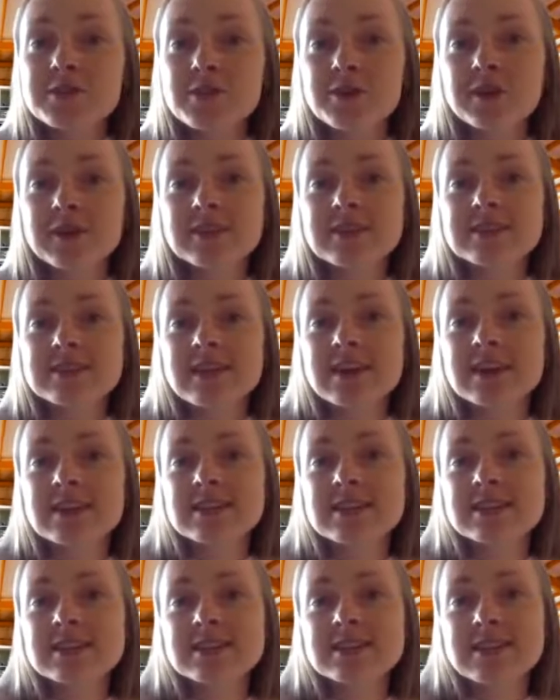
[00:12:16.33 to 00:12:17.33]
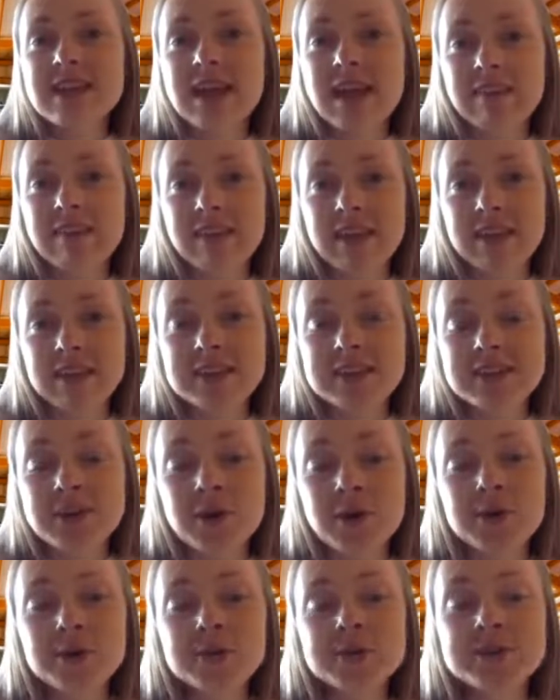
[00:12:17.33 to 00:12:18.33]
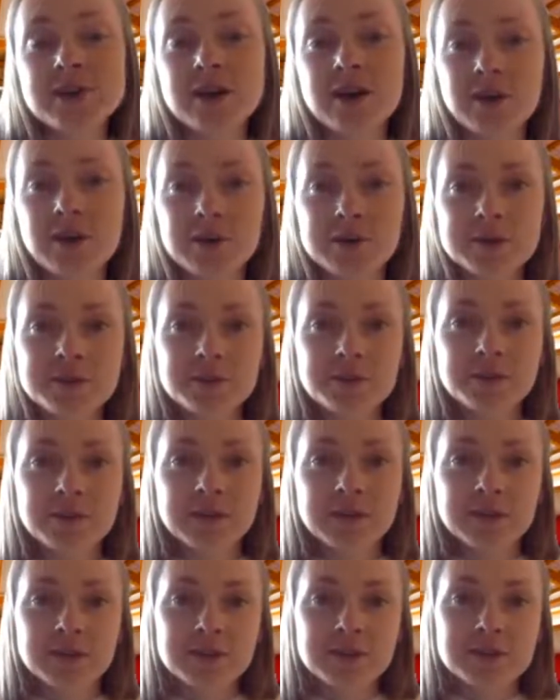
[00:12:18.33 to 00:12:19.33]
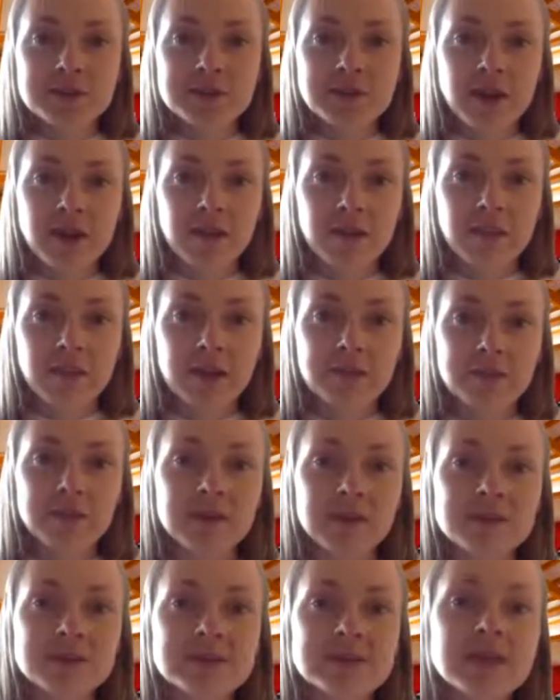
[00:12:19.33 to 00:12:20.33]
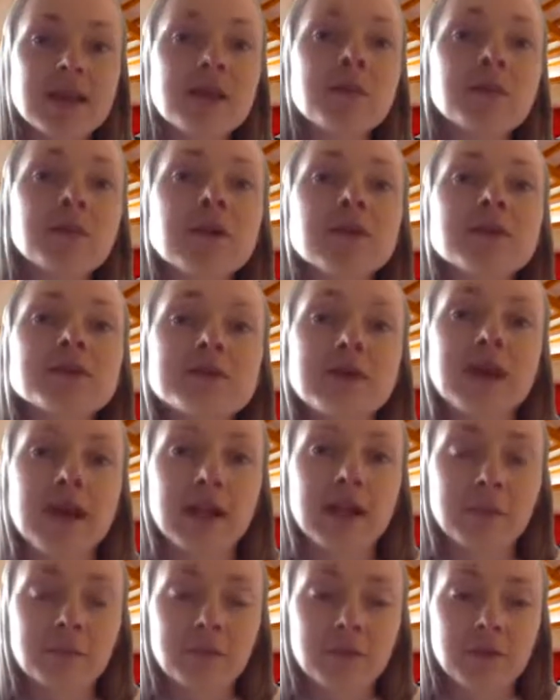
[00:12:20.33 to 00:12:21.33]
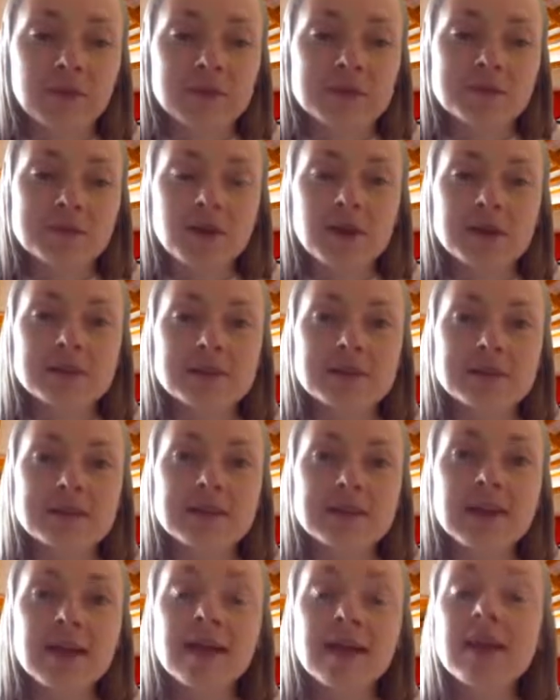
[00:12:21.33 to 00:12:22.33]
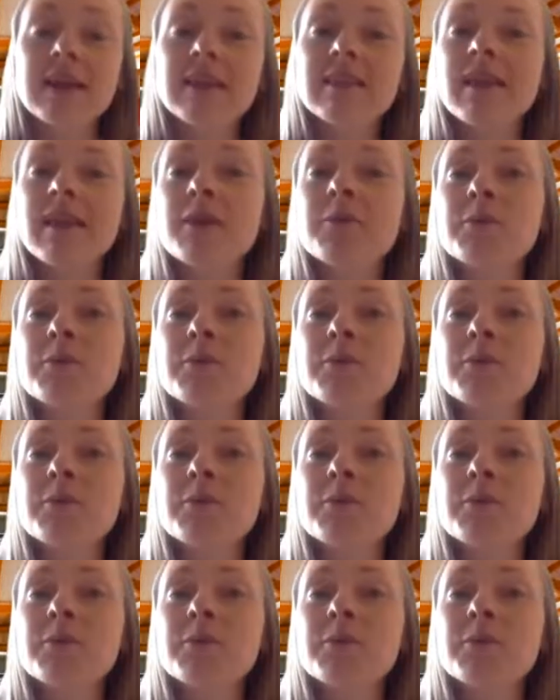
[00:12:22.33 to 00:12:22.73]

organizations and NGOs are also really good to contact because they will also help you in this process. They